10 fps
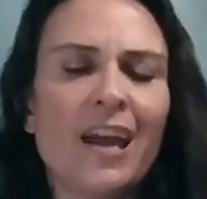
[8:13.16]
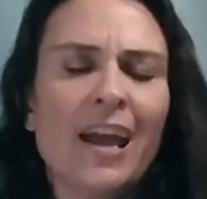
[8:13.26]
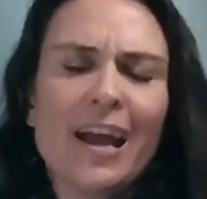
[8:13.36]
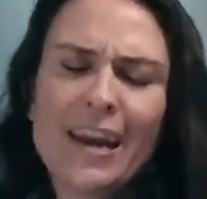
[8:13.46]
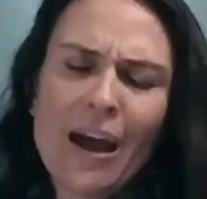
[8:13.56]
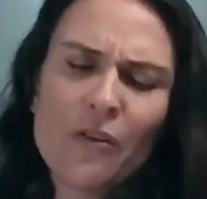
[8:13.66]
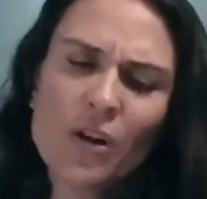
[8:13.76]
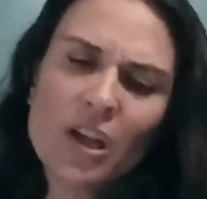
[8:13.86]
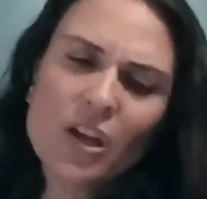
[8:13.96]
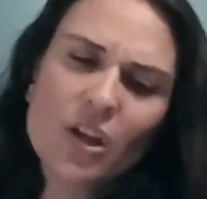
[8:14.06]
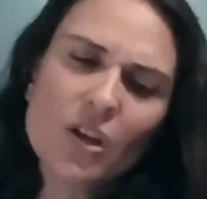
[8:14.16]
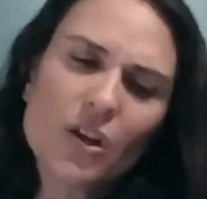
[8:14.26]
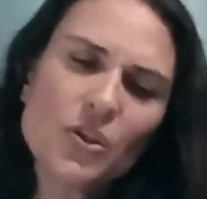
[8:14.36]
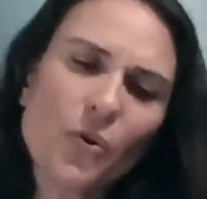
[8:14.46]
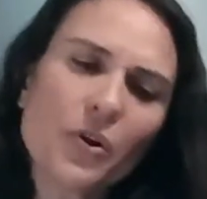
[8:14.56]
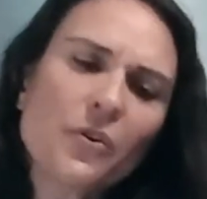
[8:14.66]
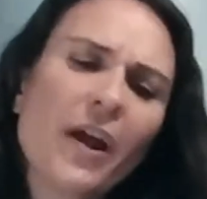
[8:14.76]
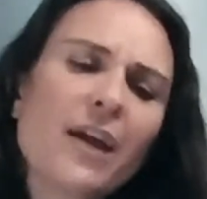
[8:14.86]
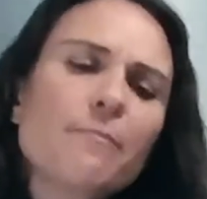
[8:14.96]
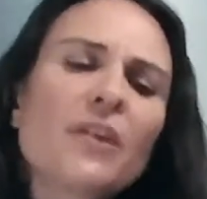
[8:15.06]
Now, your
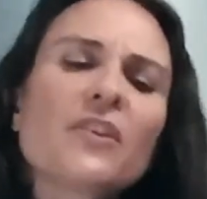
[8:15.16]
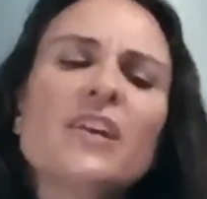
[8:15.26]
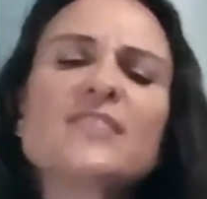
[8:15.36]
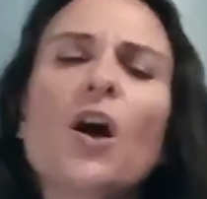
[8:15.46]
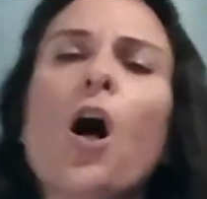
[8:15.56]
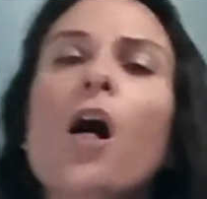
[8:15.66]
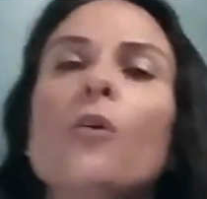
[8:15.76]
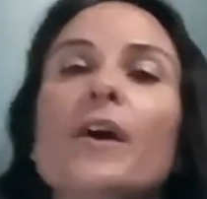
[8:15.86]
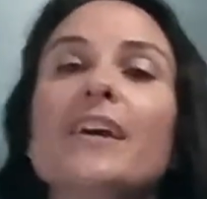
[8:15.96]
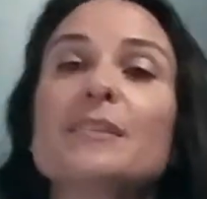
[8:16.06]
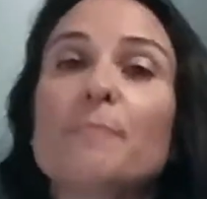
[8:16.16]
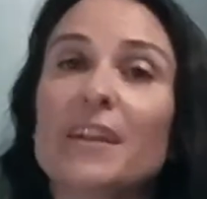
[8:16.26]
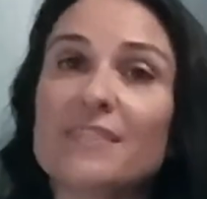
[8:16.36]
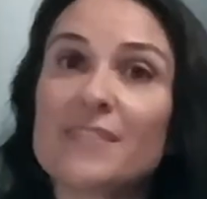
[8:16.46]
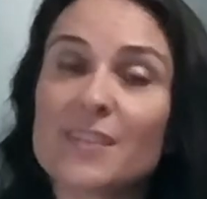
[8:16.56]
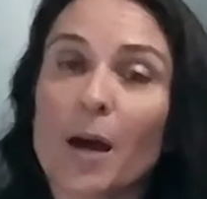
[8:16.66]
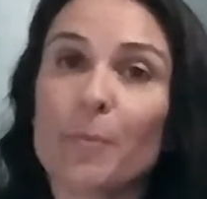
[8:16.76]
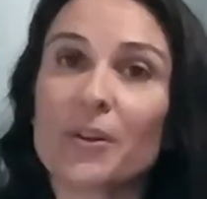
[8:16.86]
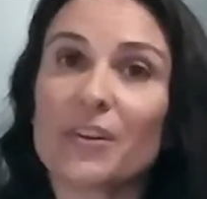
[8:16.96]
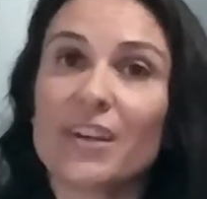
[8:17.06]
grandmother has always been
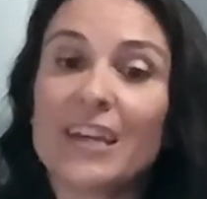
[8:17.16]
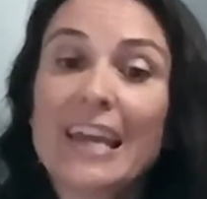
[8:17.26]
stubborn,